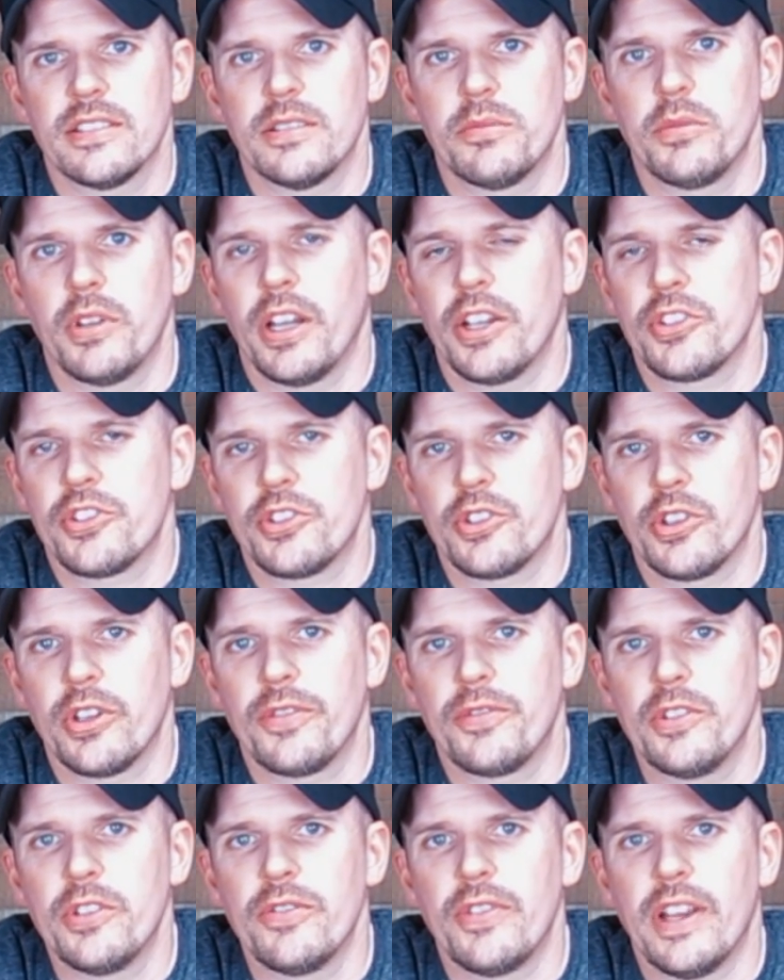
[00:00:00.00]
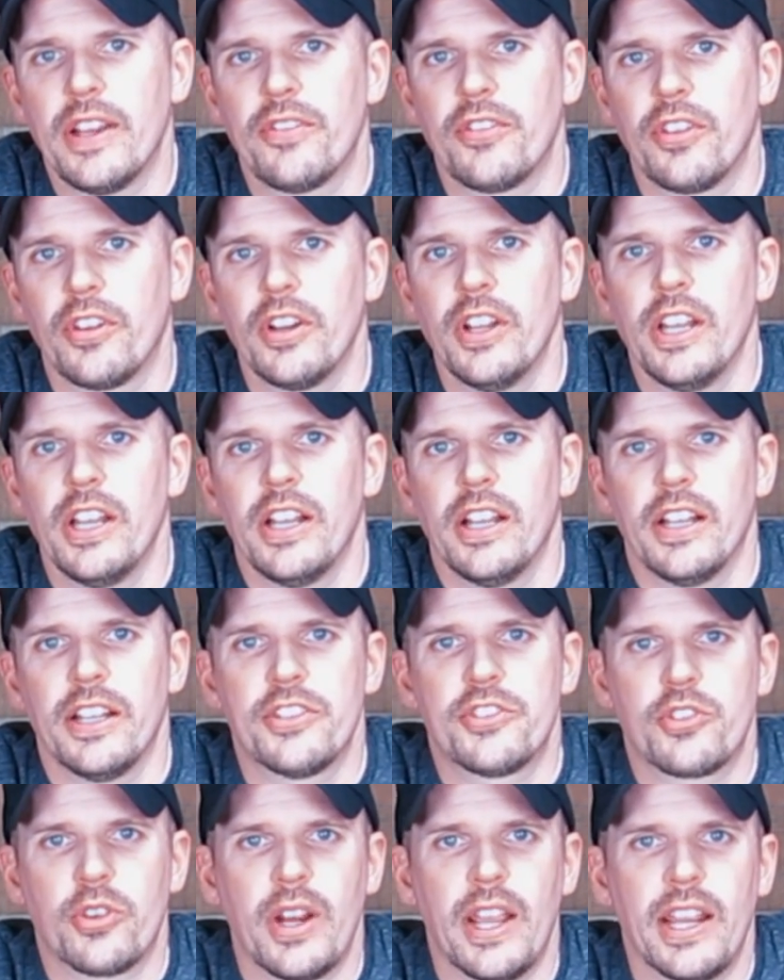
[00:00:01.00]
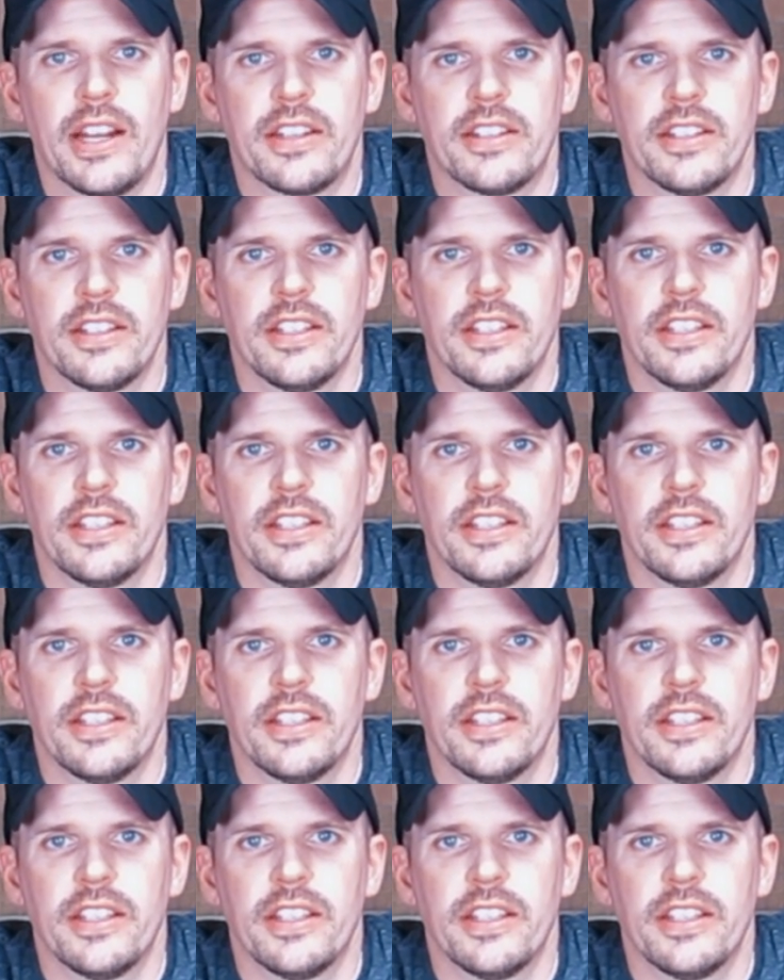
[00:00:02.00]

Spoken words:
I'm not sure if you've ever tracked